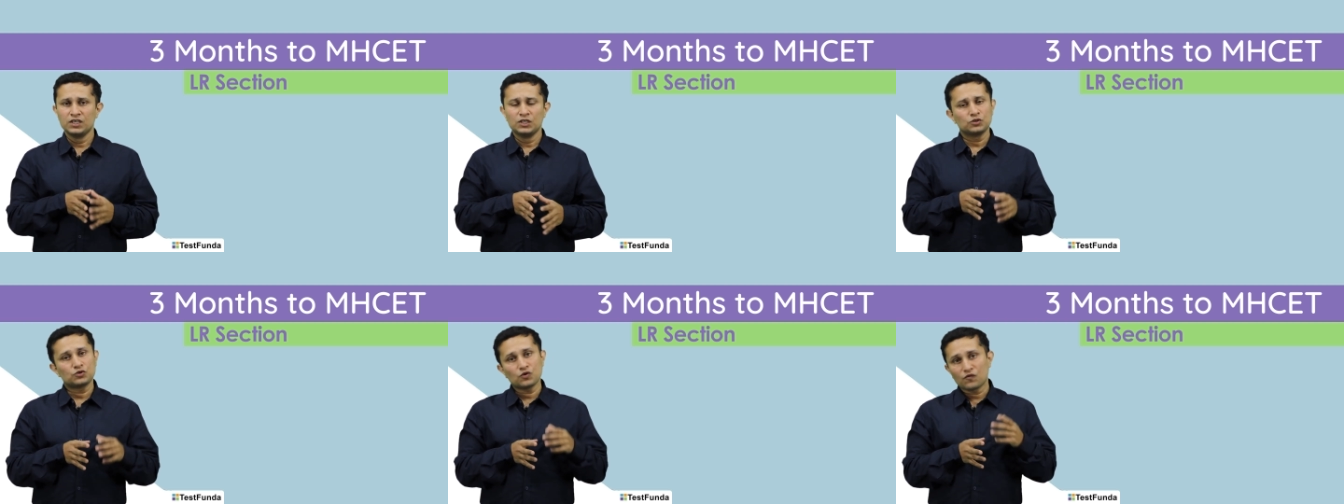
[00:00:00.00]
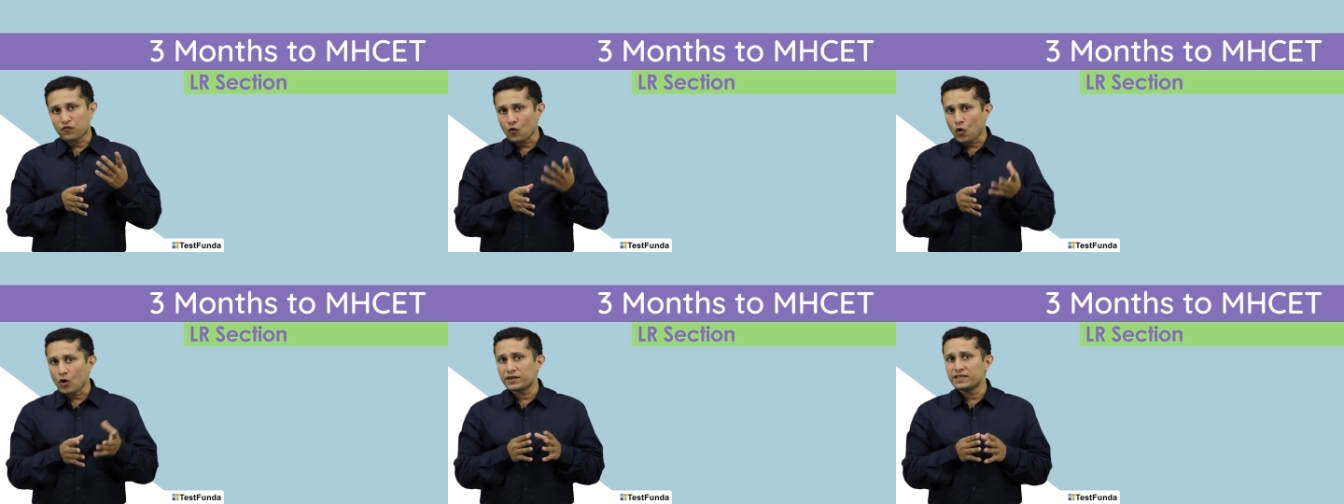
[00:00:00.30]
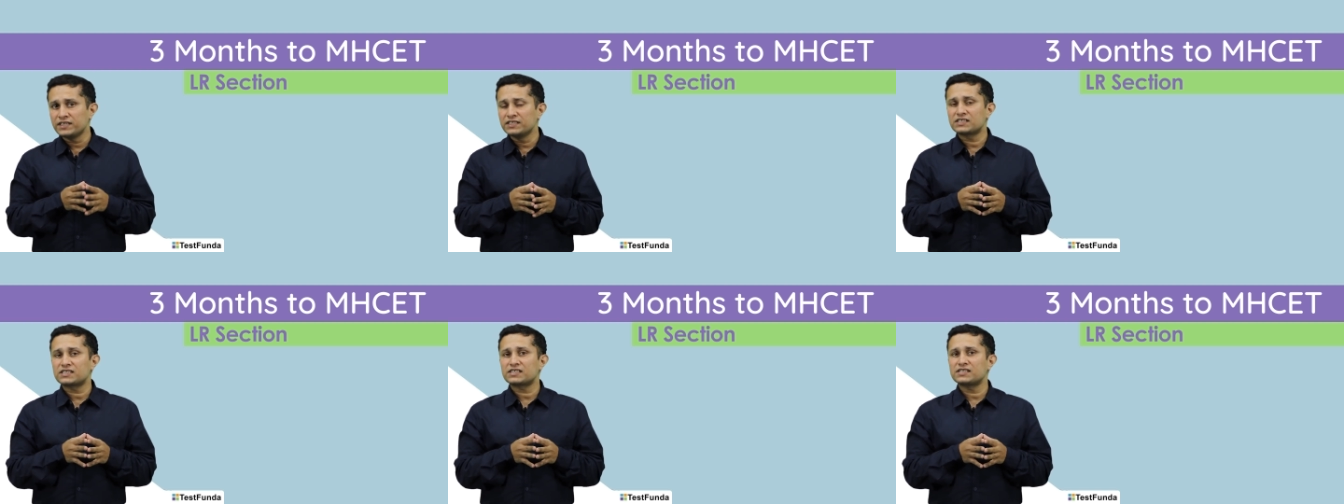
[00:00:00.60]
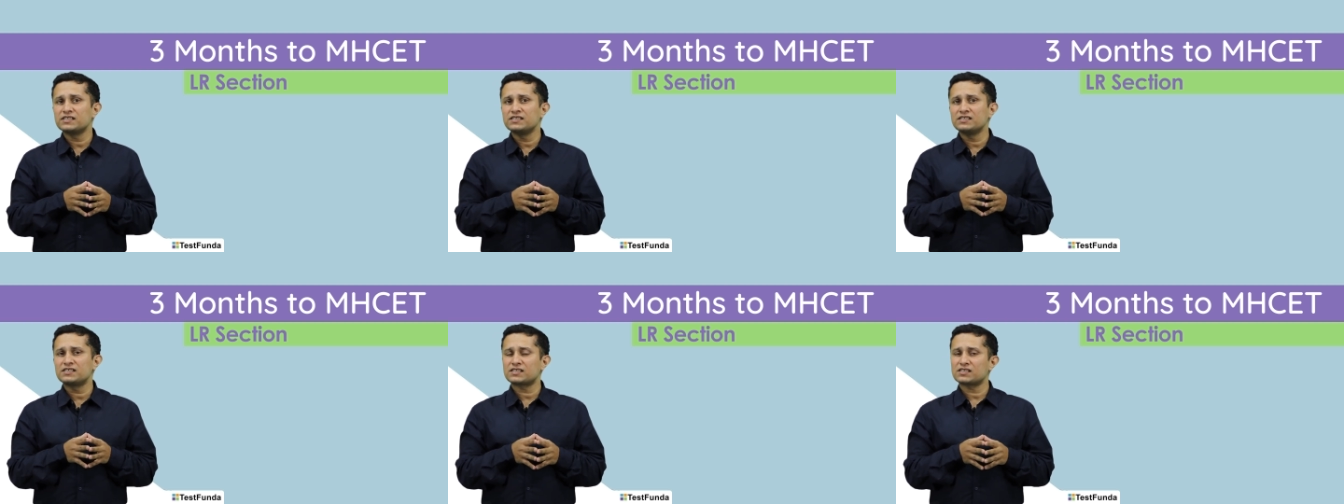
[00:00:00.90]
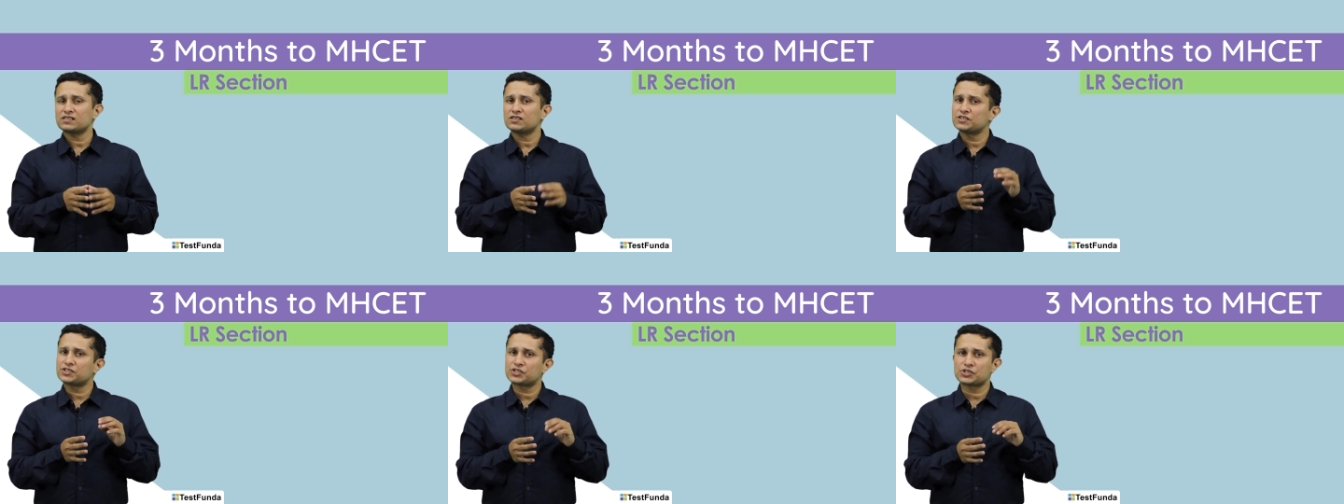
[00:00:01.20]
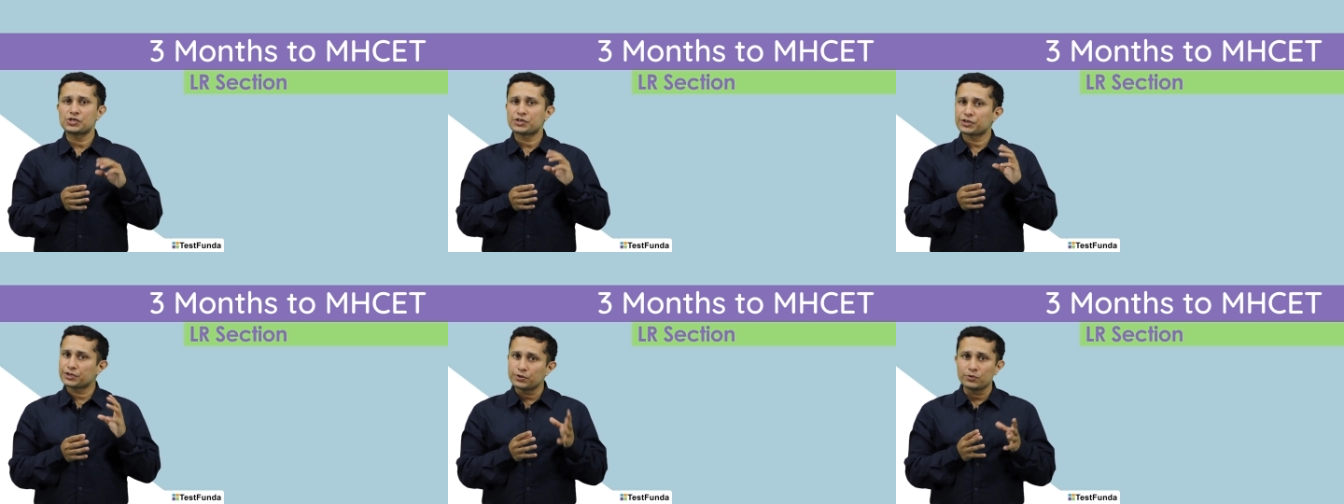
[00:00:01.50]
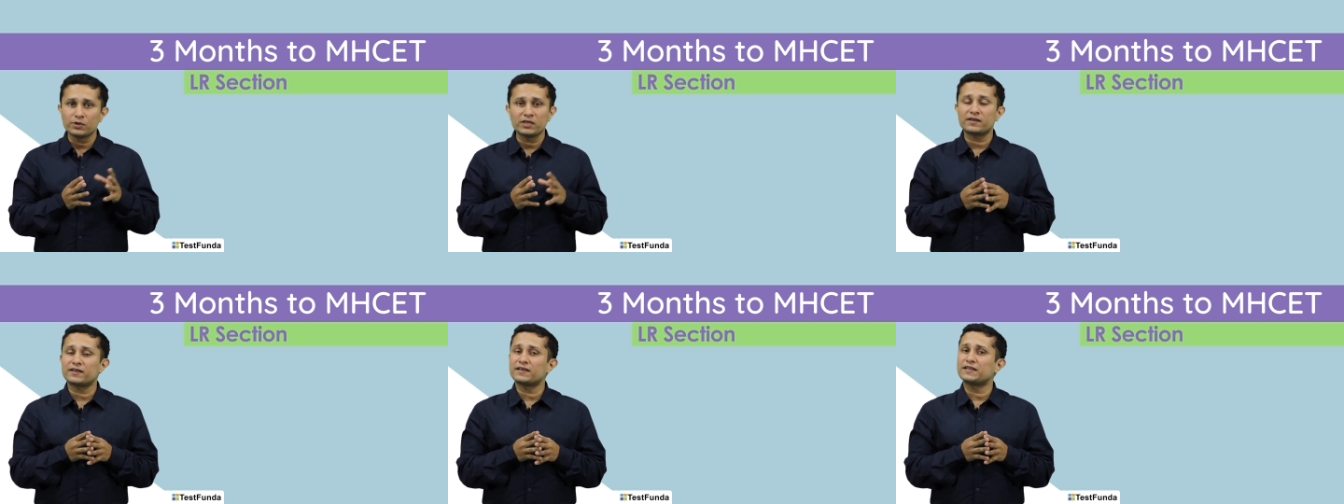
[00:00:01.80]
So for instance, a
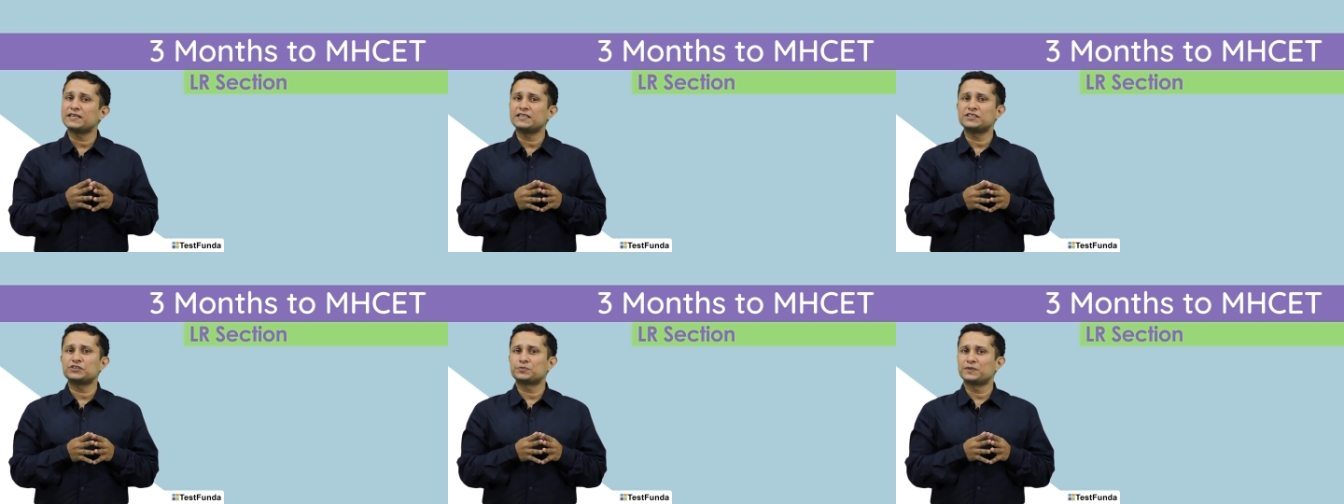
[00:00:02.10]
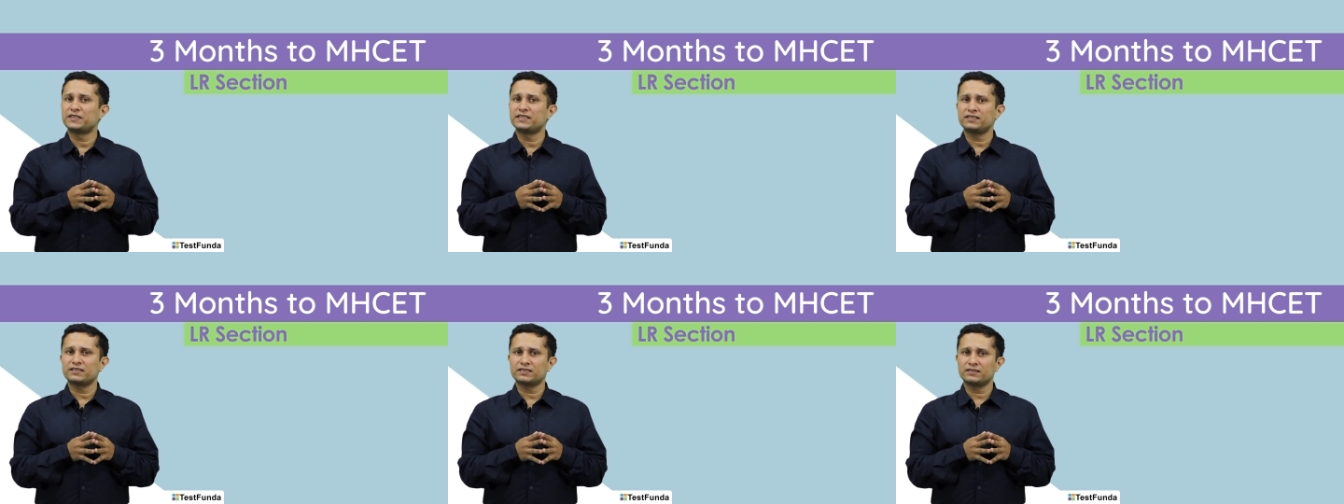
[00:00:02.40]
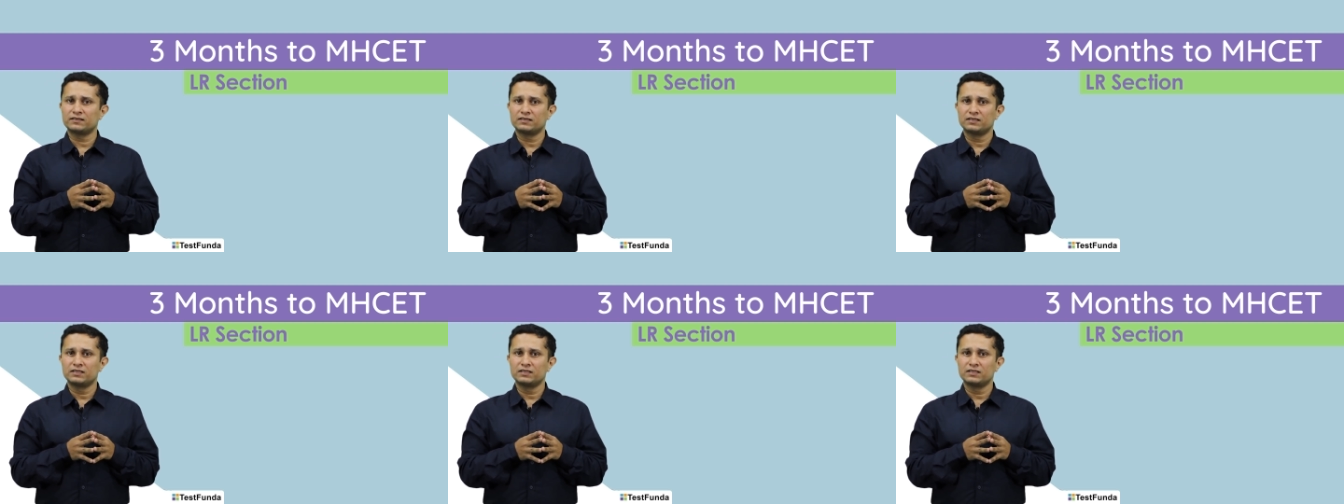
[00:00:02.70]
circular arrangement